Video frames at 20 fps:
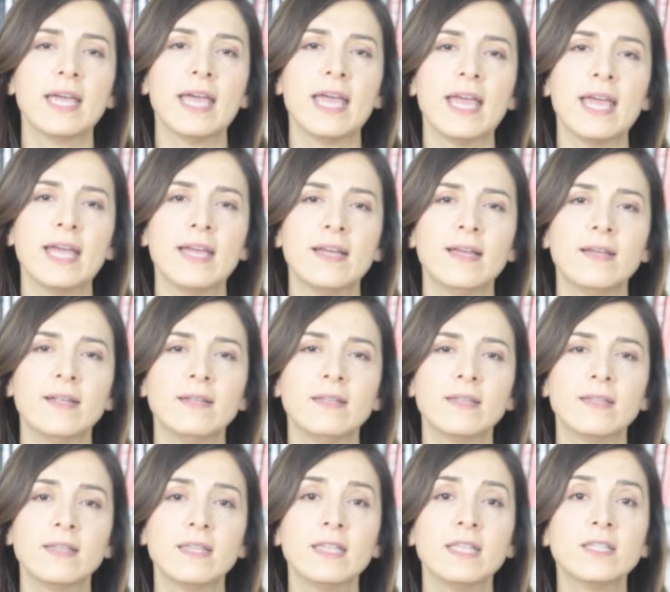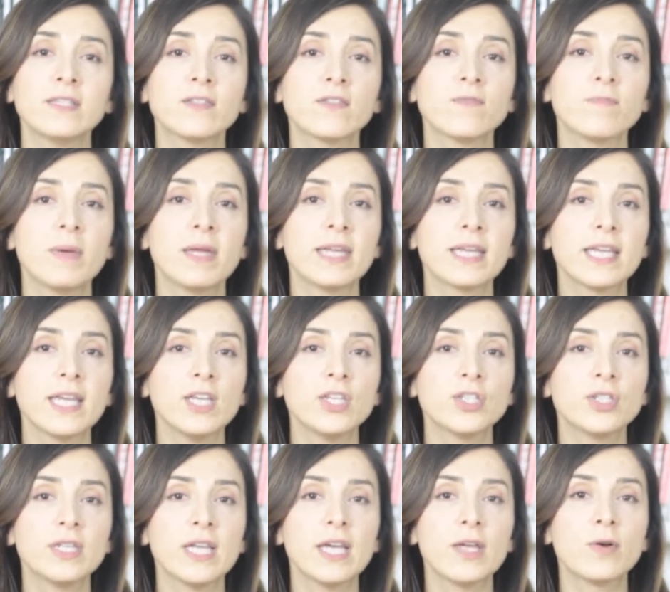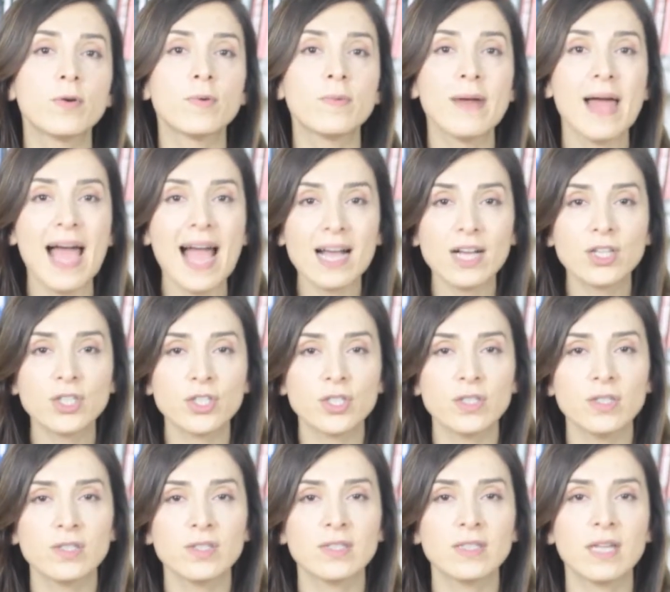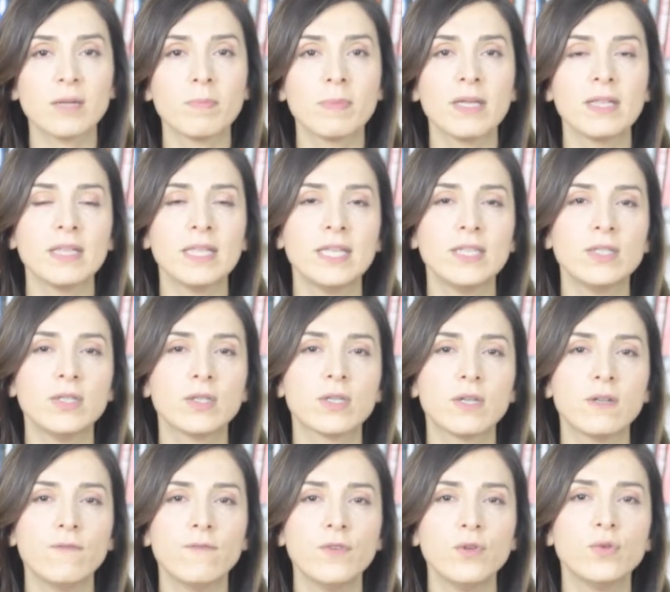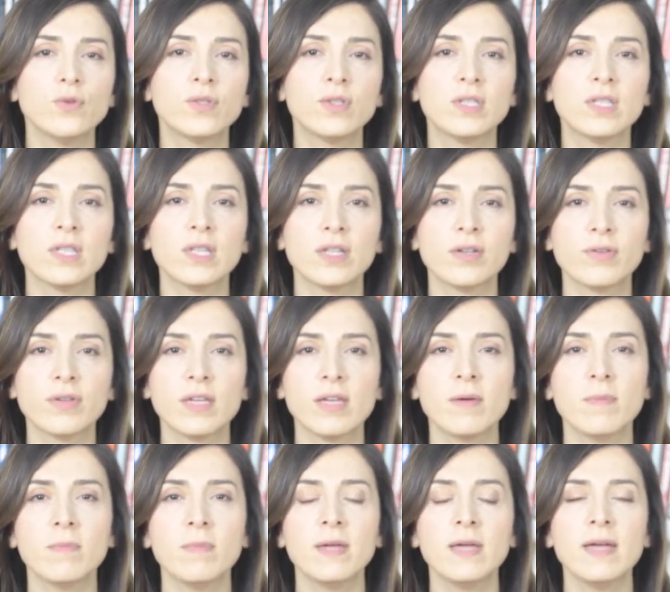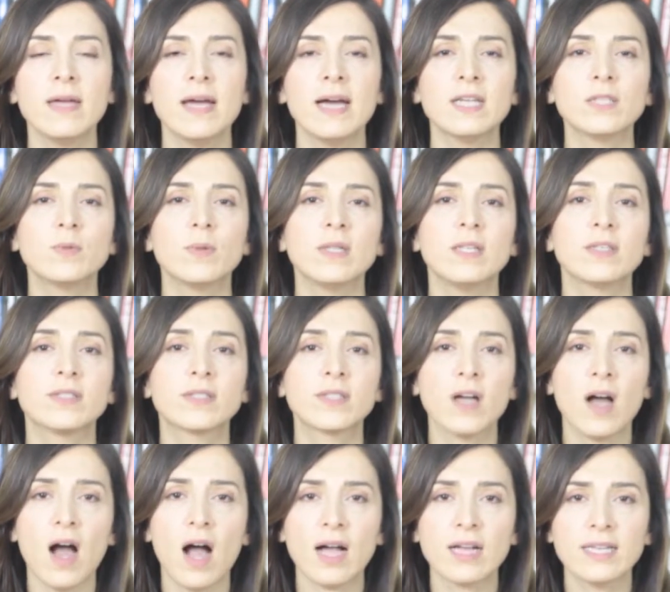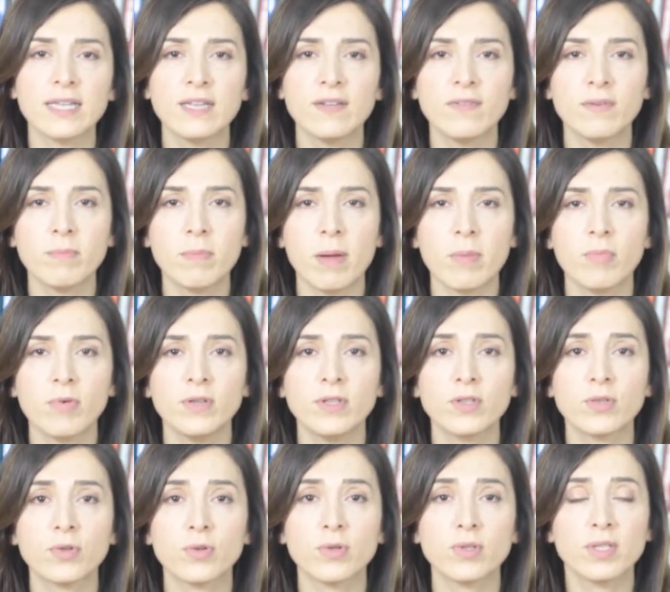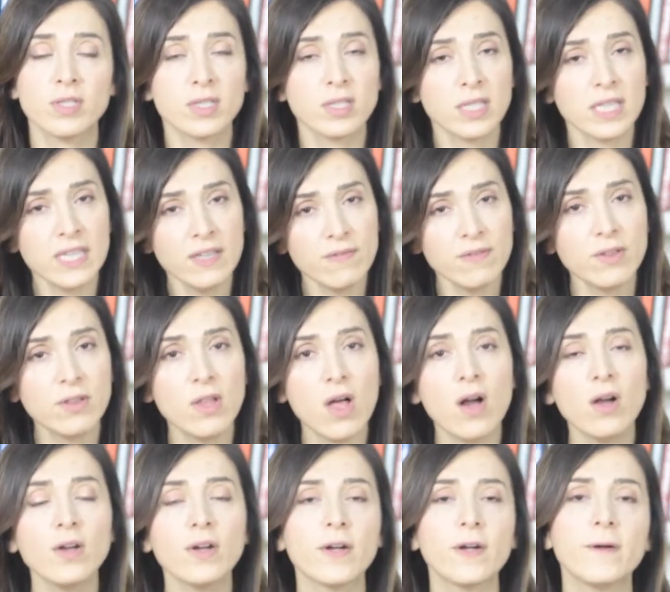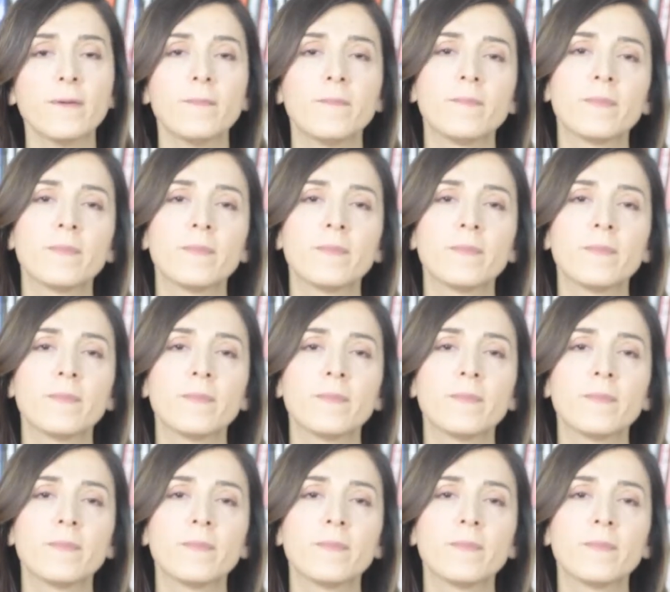and the list of medication interactions that may lead to confusion, delirium, as well as cognitive and memory disorders is even longer.